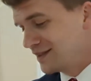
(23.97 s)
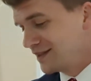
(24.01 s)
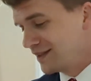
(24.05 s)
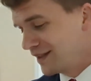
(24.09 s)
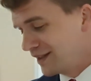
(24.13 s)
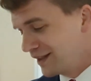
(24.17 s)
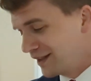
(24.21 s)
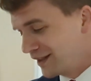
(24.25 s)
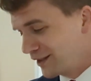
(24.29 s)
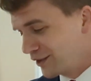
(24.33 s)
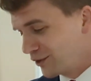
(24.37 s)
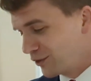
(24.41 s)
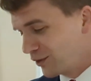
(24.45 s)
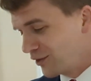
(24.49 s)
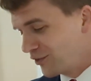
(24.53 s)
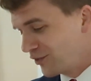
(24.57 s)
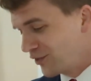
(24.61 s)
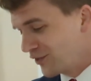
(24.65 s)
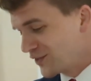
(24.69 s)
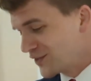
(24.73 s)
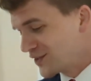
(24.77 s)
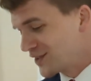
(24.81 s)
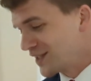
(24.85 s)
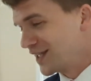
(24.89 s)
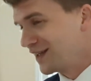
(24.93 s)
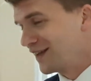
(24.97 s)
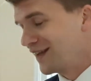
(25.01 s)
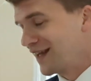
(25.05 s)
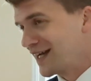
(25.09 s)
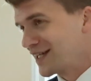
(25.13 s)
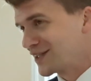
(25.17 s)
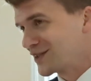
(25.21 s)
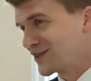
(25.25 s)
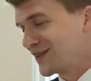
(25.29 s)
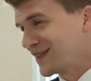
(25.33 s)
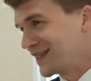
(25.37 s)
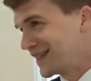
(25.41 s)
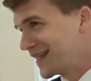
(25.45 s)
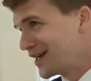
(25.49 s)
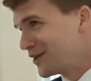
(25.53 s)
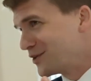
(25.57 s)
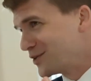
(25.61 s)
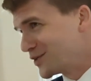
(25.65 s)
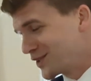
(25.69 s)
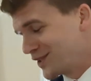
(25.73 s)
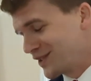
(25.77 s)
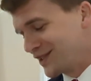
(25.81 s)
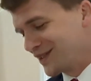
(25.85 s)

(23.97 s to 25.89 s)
uh, Griffith said last week. That was